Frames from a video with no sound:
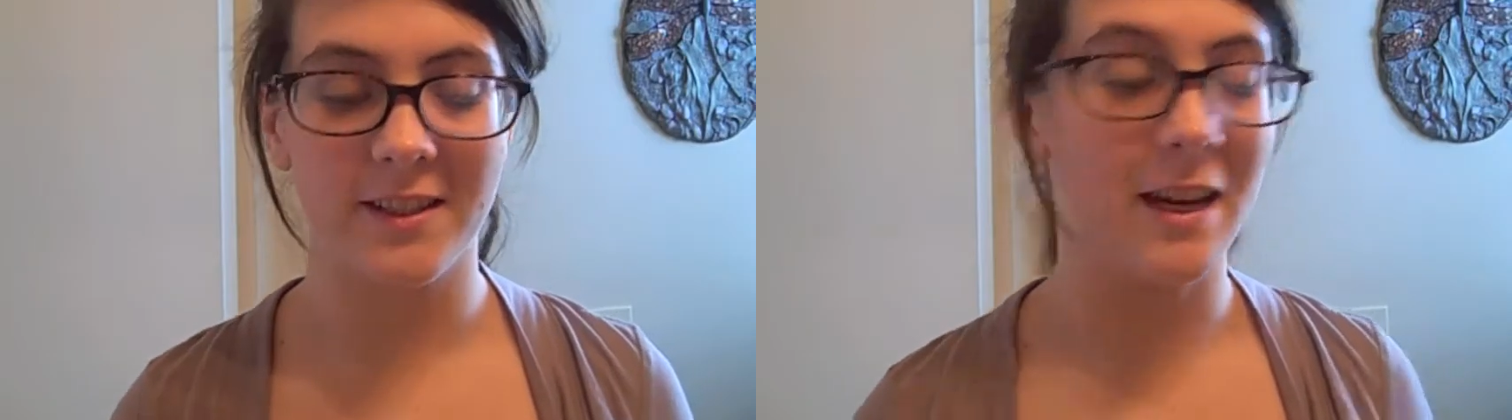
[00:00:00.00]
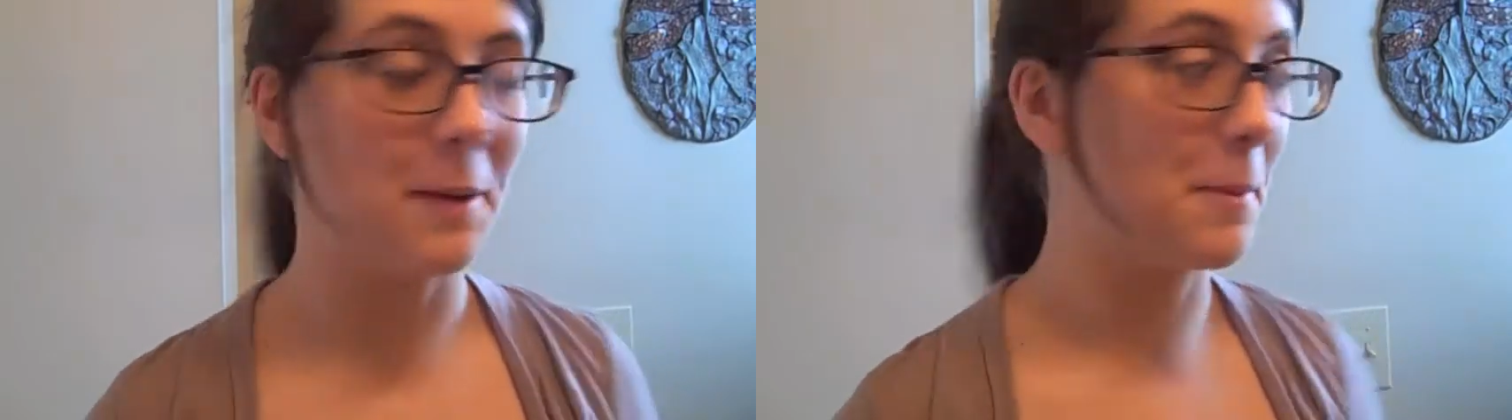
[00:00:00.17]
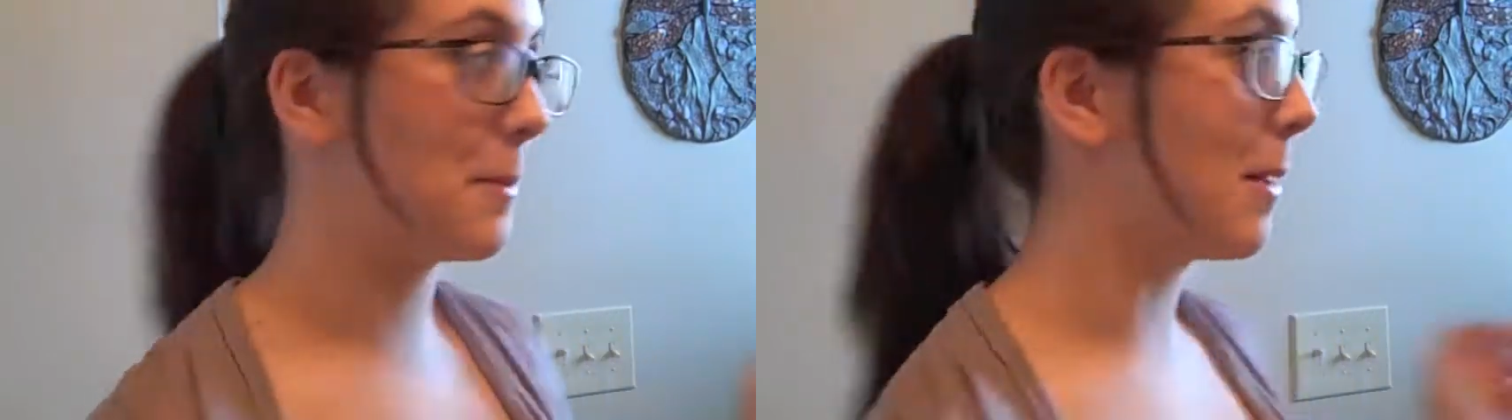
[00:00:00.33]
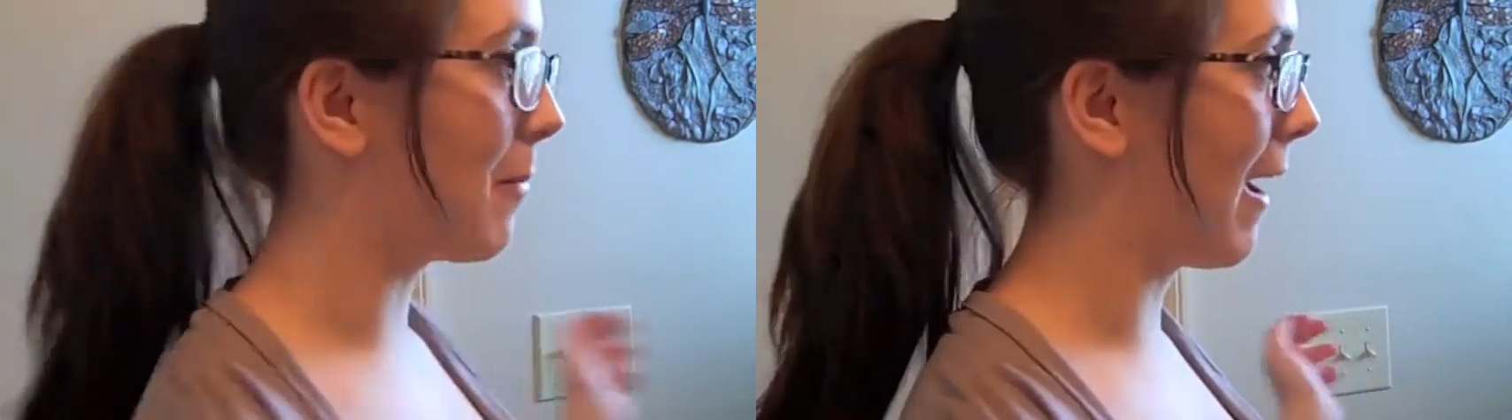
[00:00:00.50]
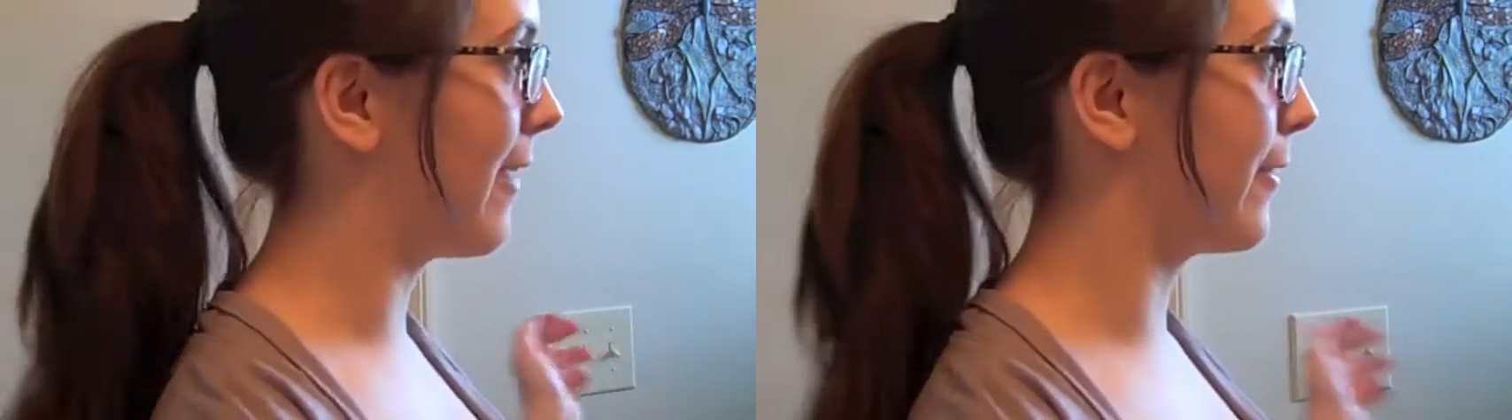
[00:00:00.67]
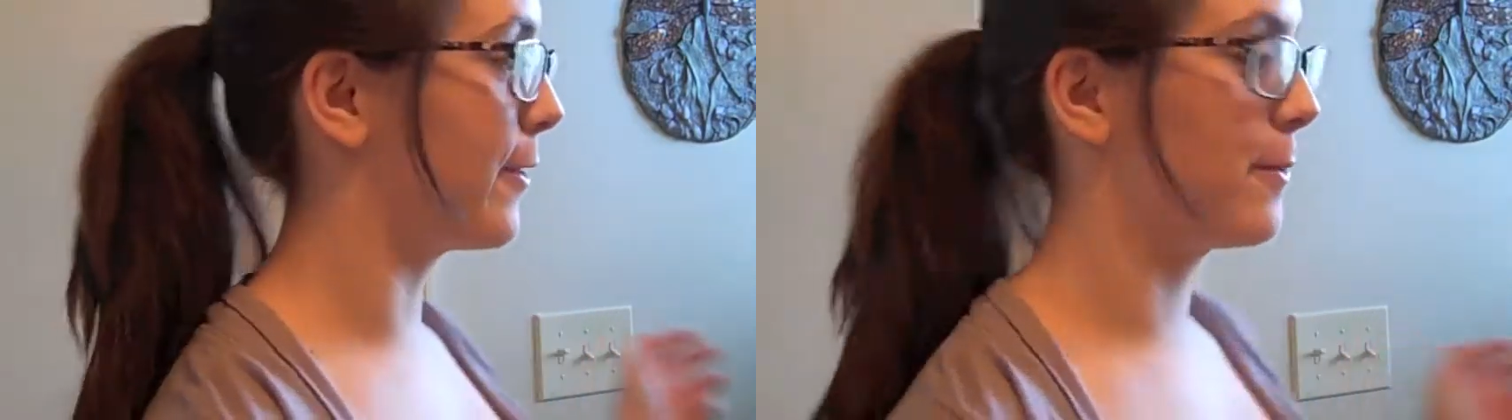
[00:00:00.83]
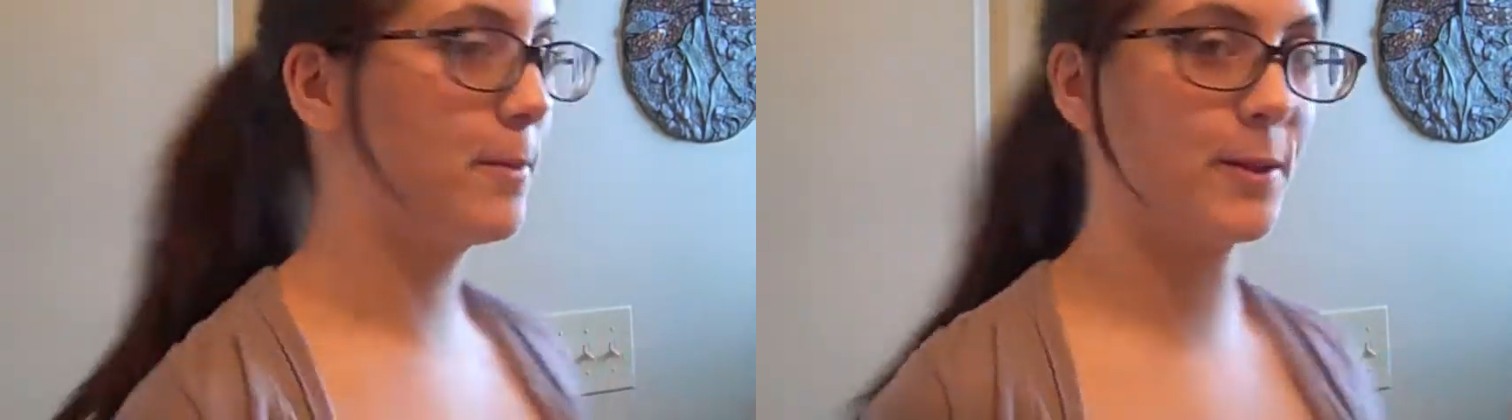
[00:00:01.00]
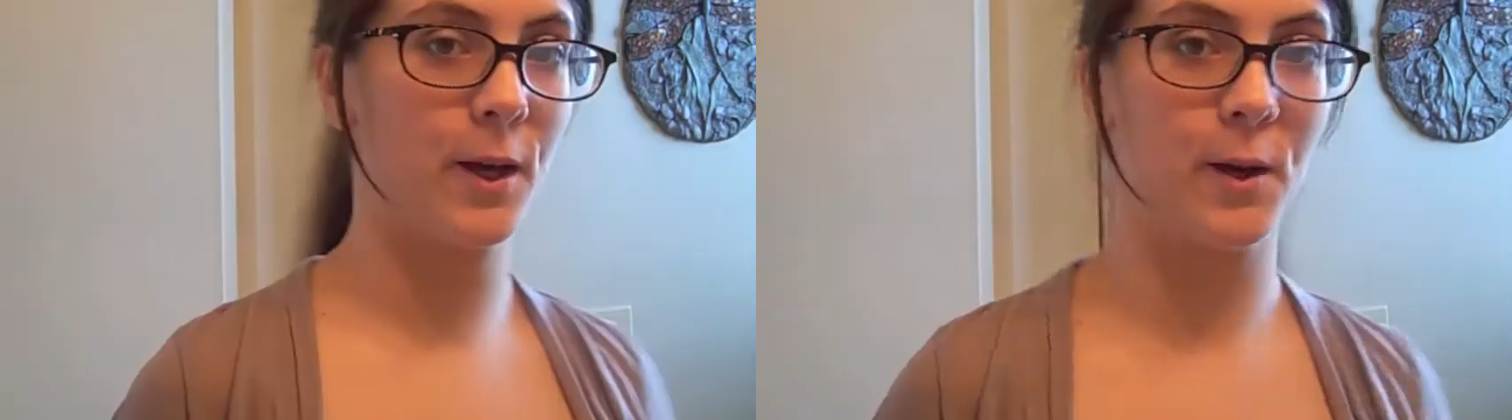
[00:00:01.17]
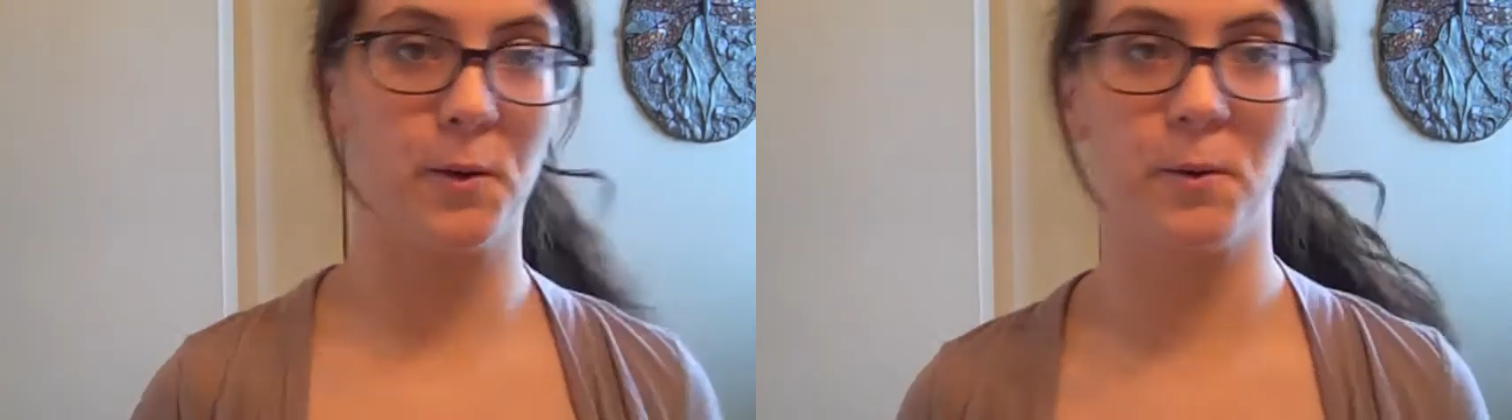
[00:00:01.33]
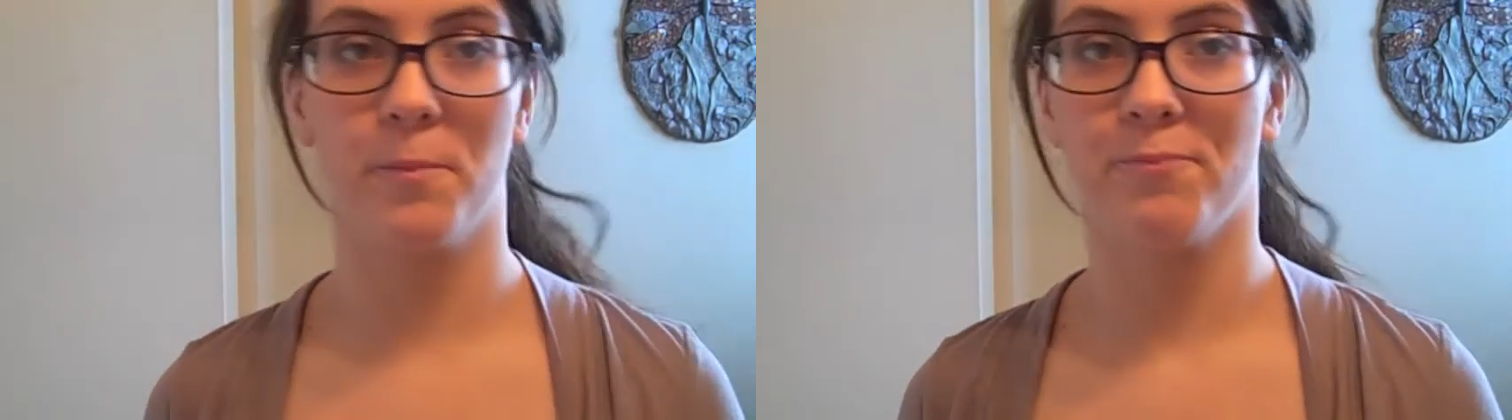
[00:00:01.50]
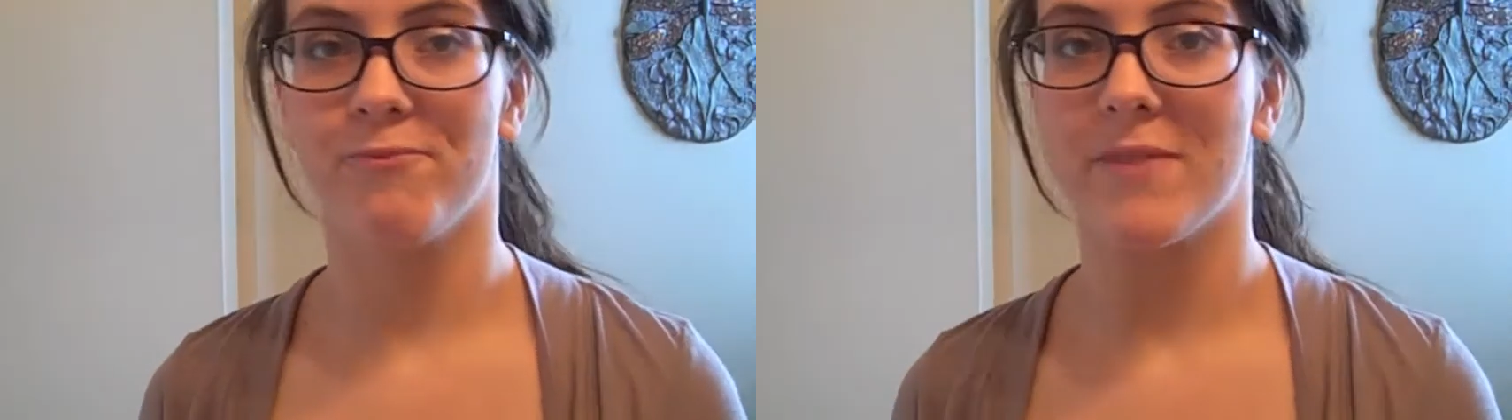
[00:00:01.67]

and I'm in my bathroom, so